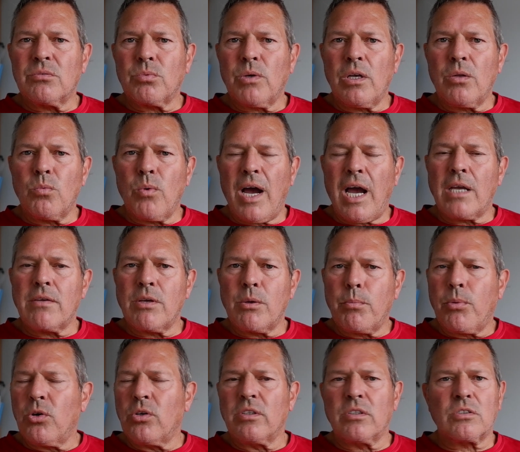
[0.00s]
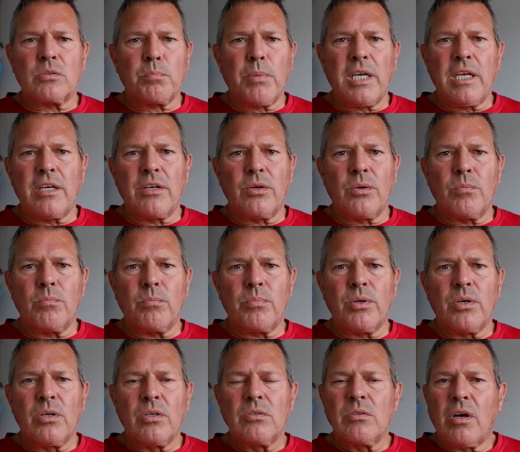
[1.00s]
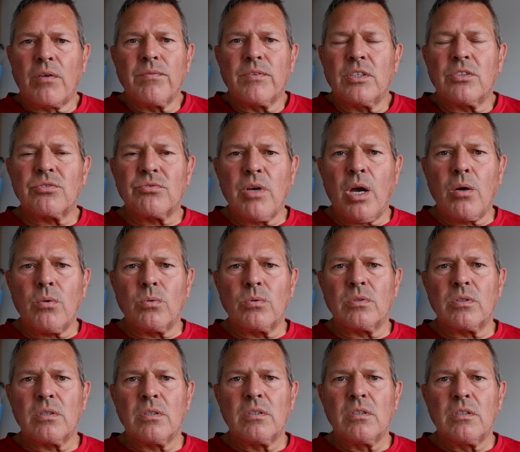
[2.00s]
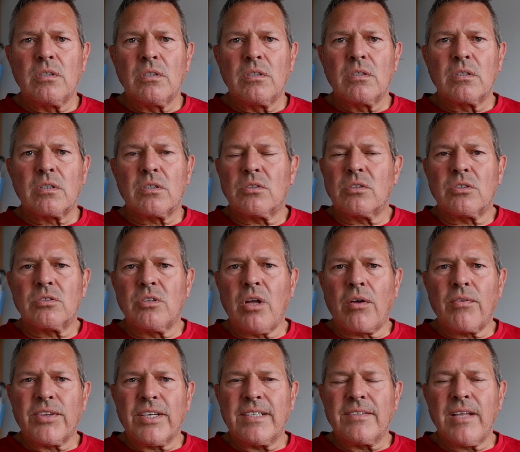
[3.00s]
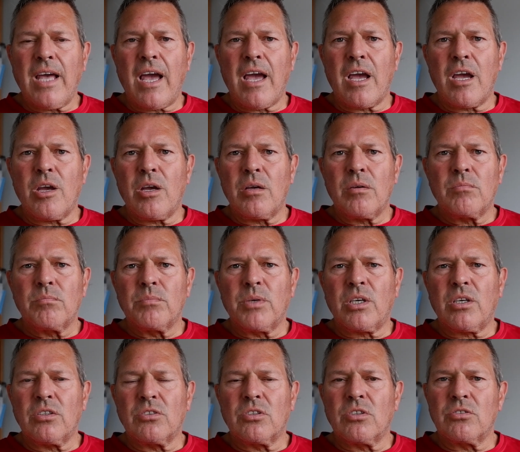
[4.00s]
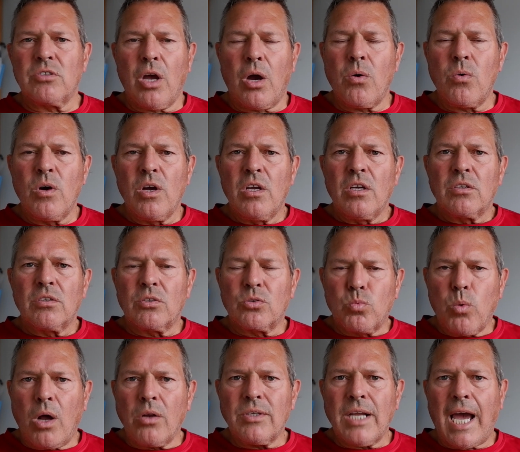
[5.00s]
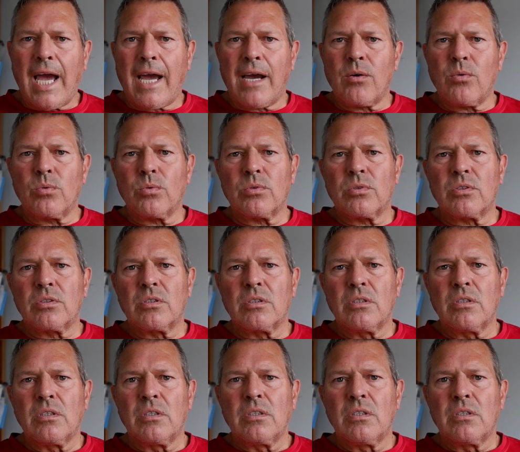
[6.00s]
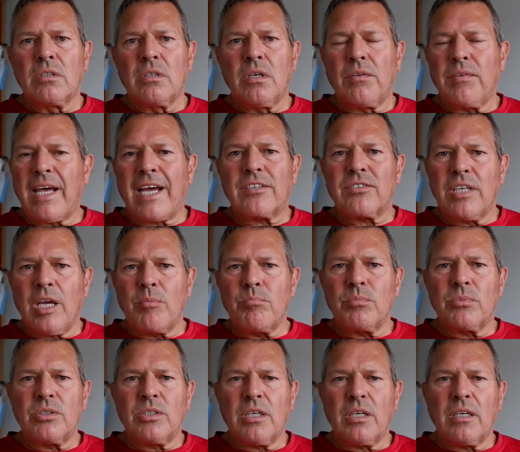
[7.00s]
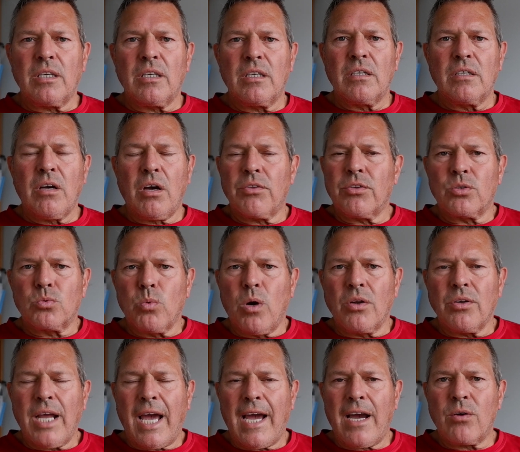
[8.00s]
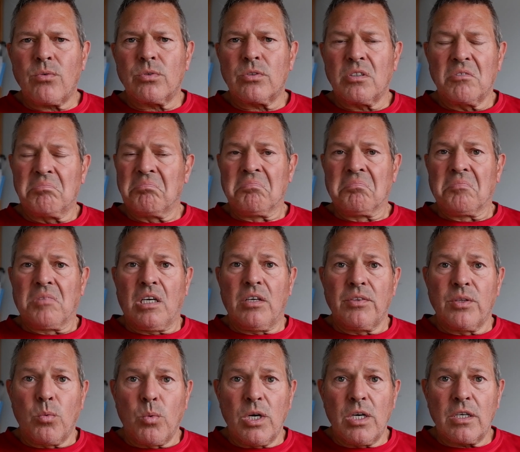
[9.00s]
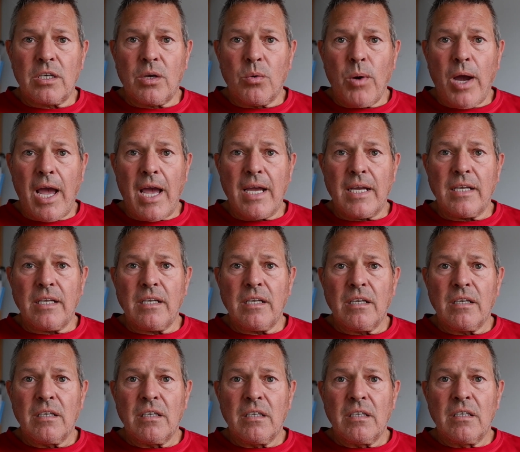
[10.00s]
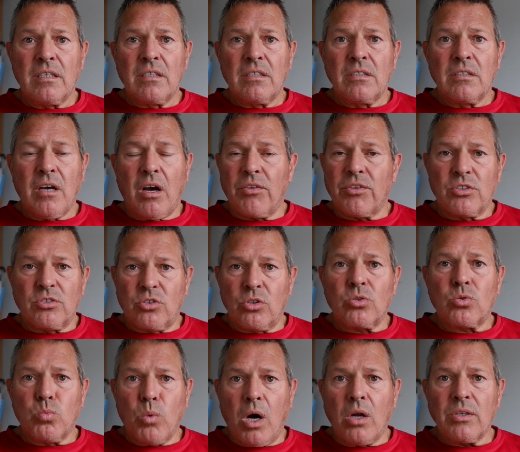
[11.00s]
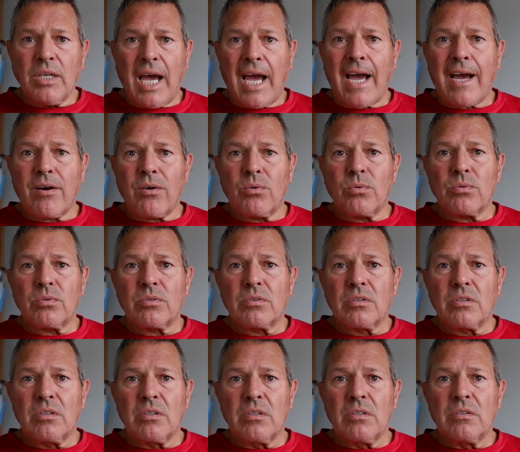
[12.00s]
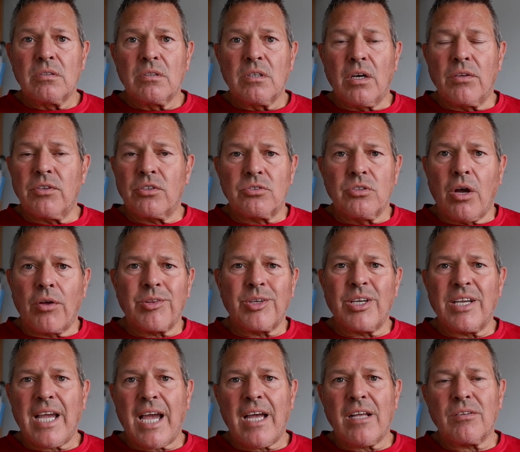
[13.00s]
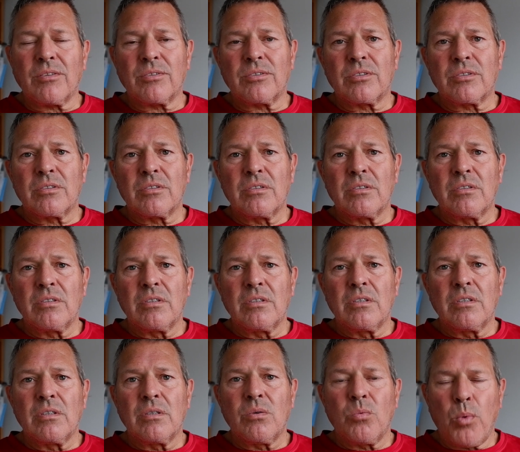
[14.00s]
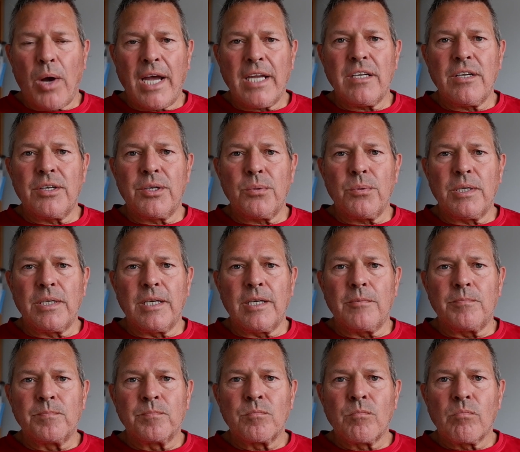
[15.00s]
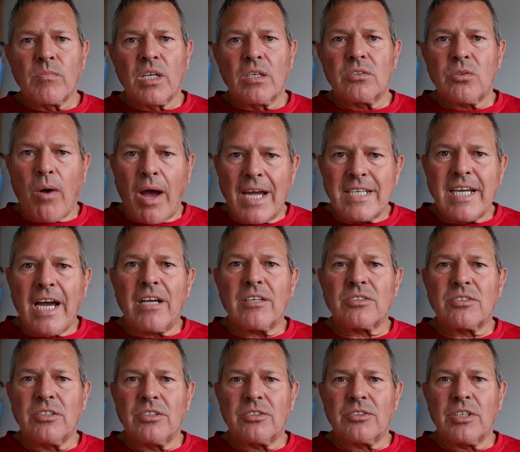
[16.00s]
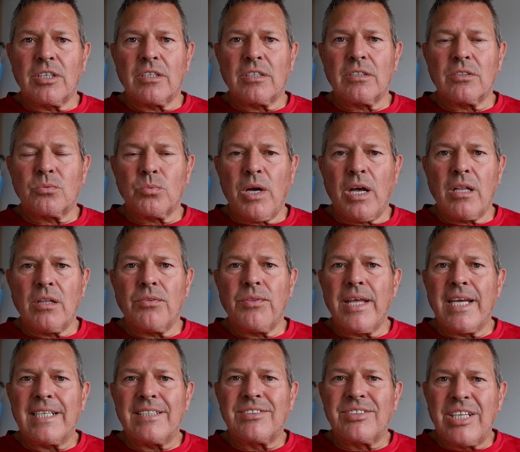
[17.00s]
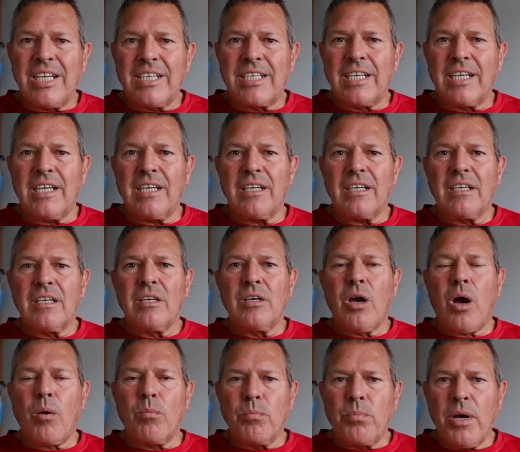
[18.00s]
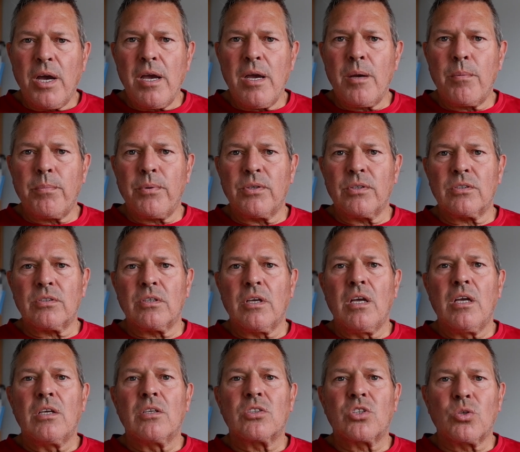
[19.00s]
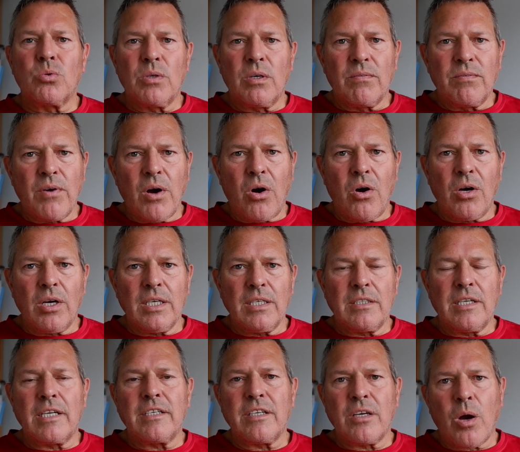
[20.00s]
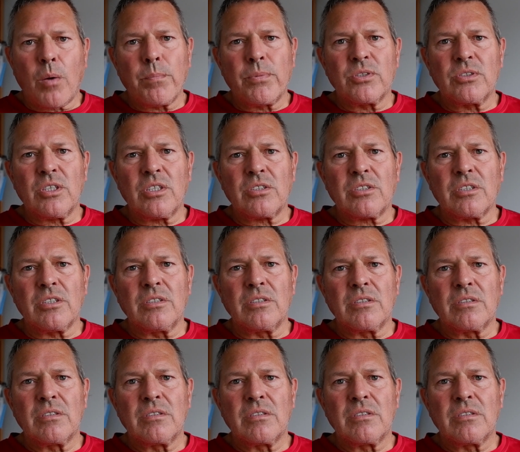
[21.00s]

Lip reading: Well, why are you putting a speed hump on this road? Because there's nothing there. Because there's one house and that's empty, or there's one house and they work away, or there's just one house and there's nothing else. Why are you doing it? So I actually think as well they did it on purpose to avoid any opposition.